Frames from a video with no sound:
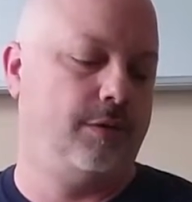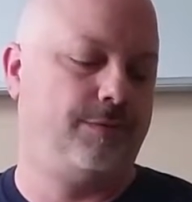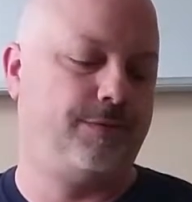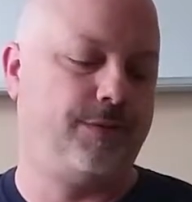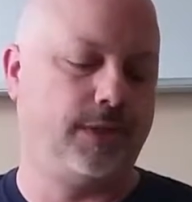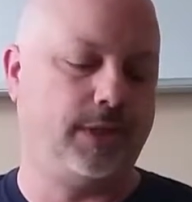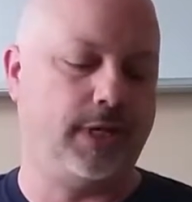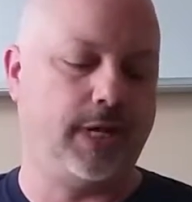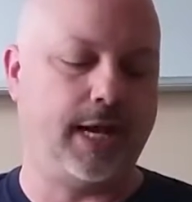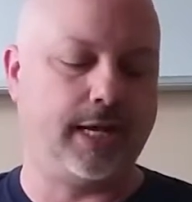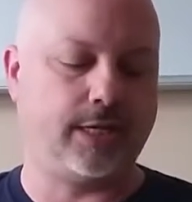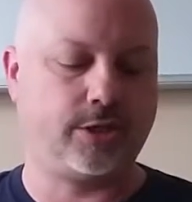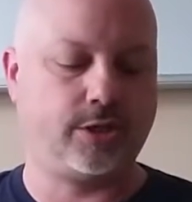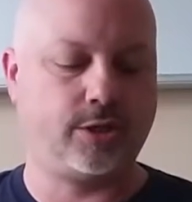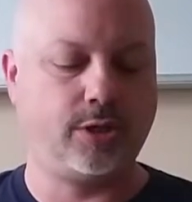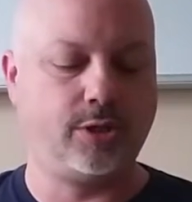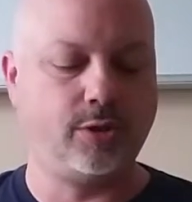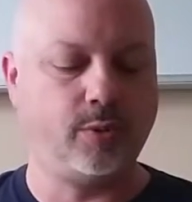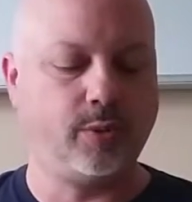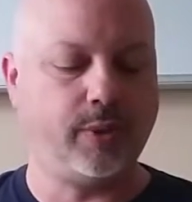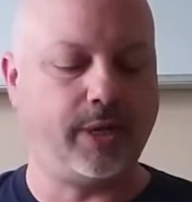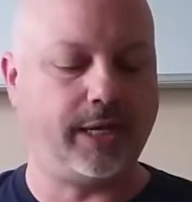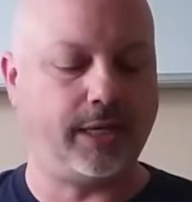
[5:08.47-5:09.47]
for the next
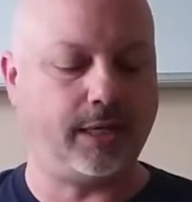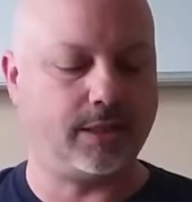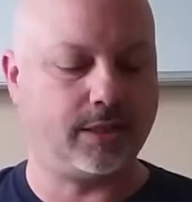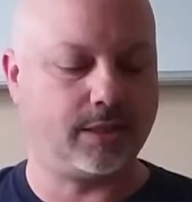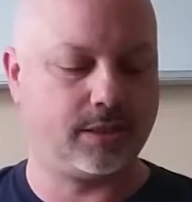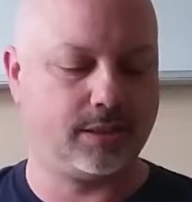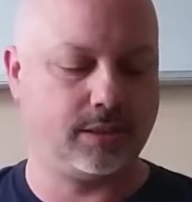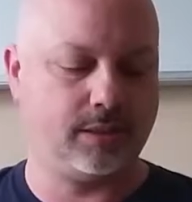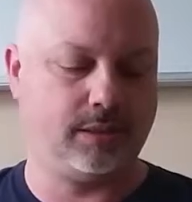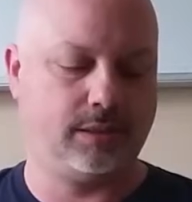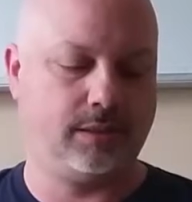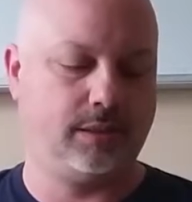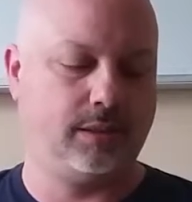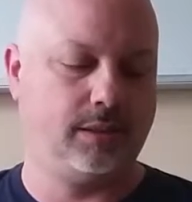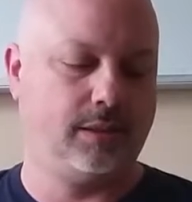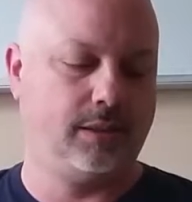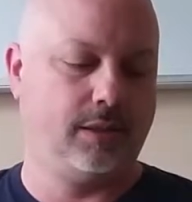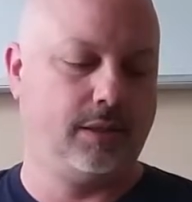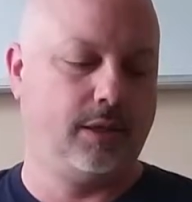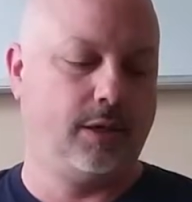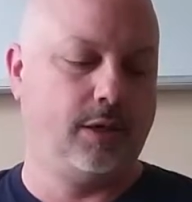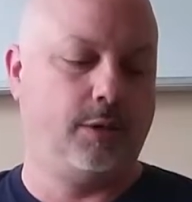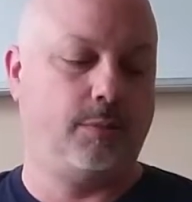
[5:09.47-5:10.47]
2 weeks
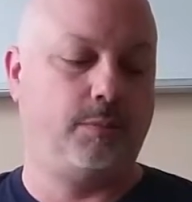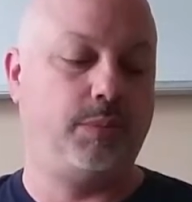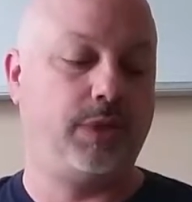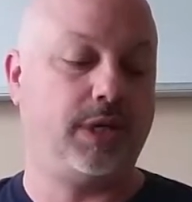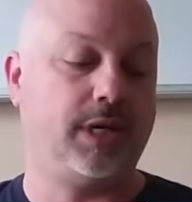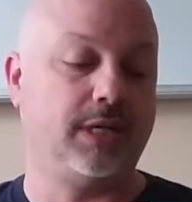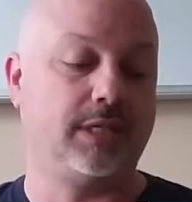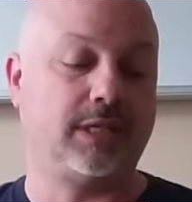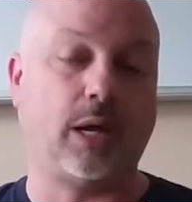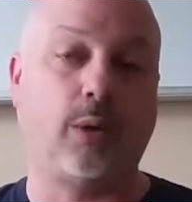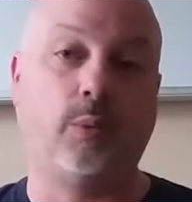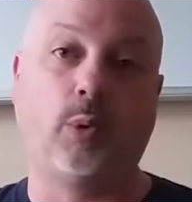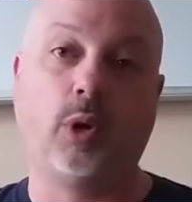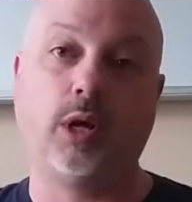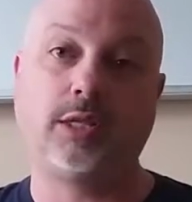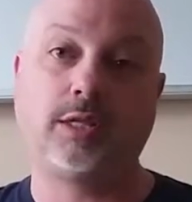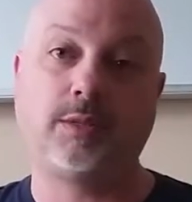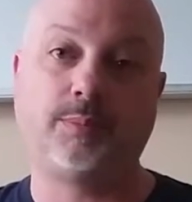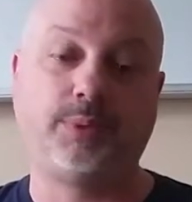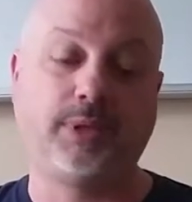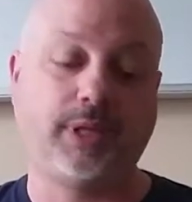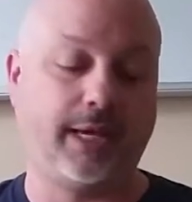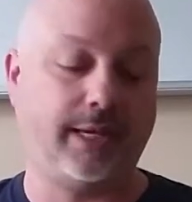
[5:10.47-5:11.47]
because I
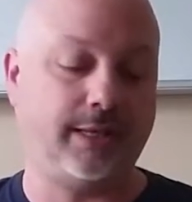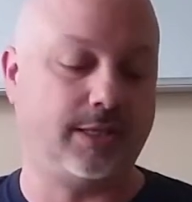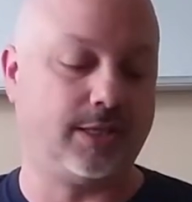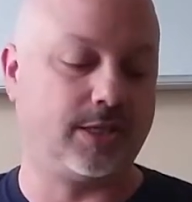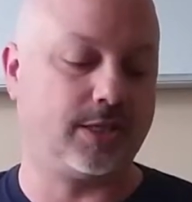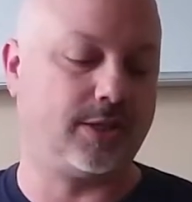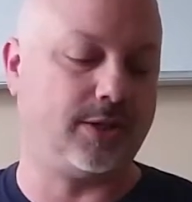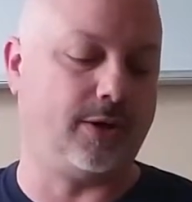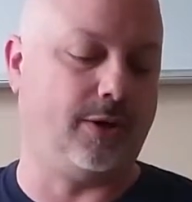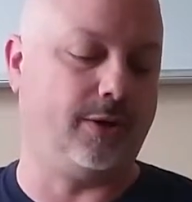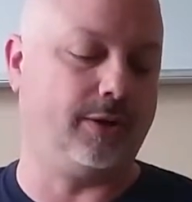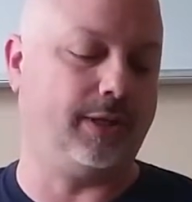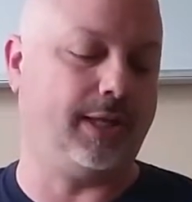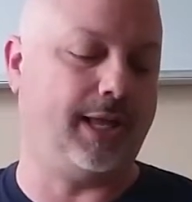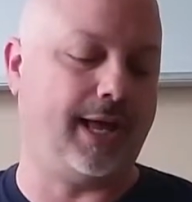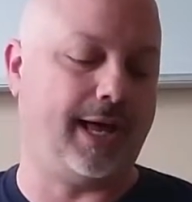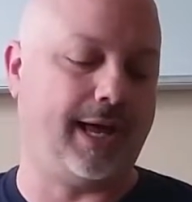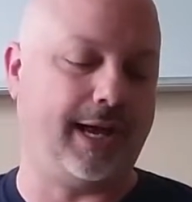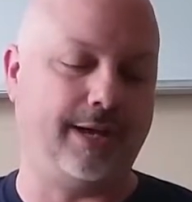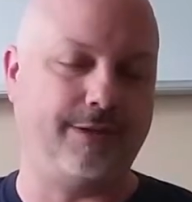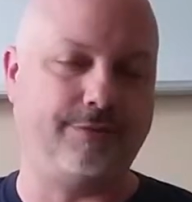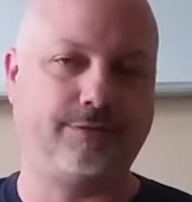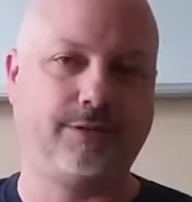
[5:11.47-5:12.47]
wanted to play this song
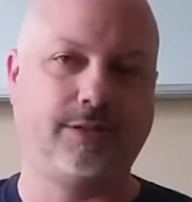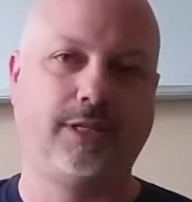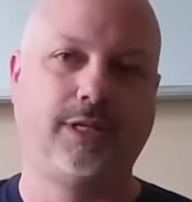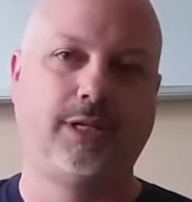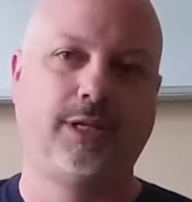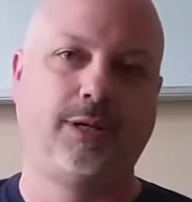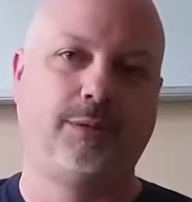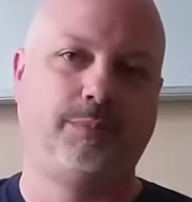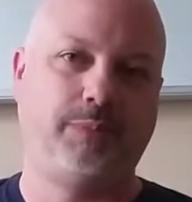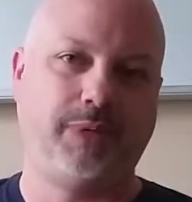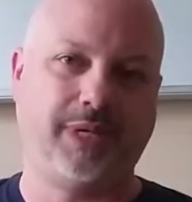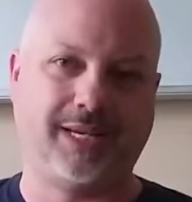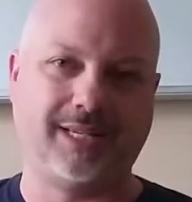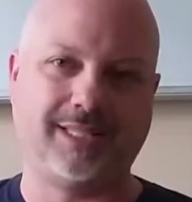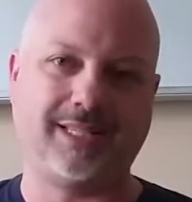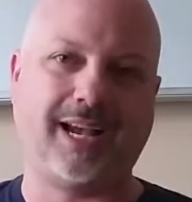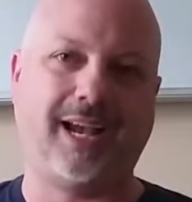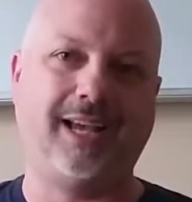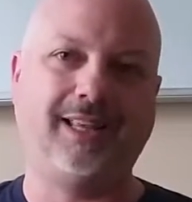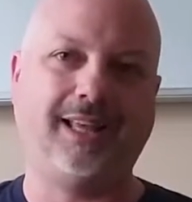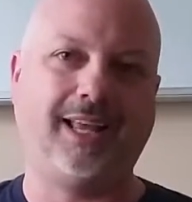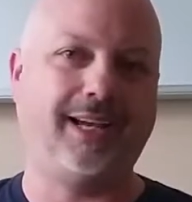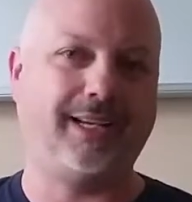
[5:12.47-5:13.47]
live because
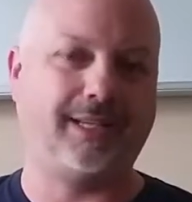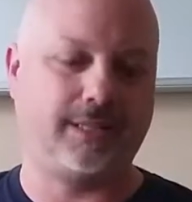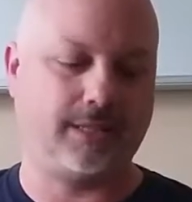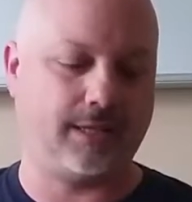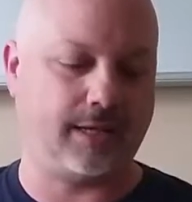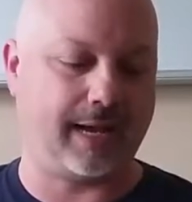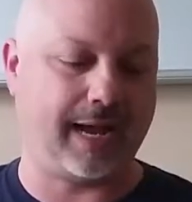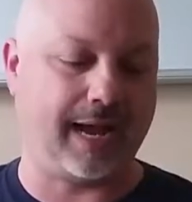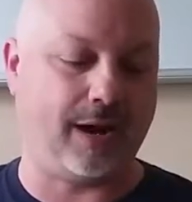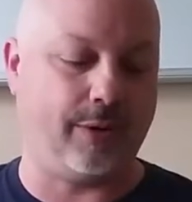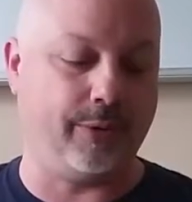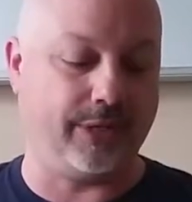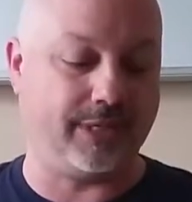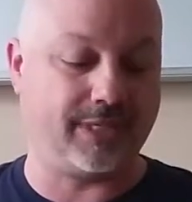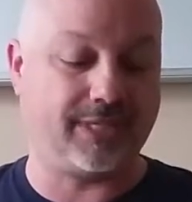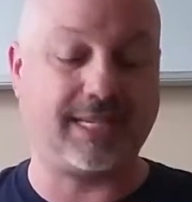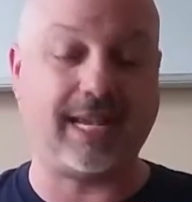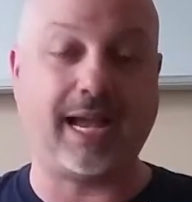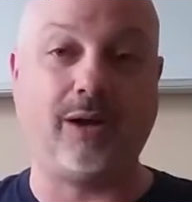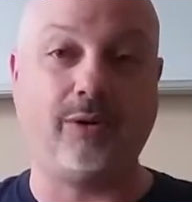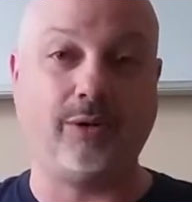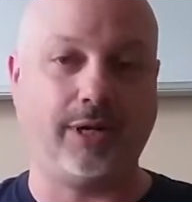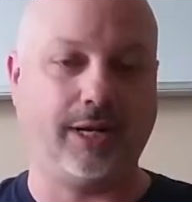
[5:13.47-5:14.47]
I liked how it
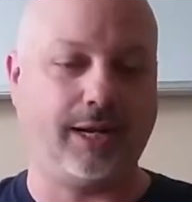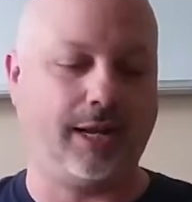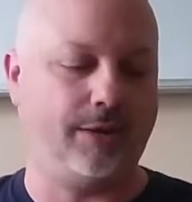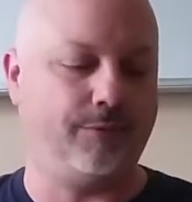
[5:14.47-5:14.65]
sounded.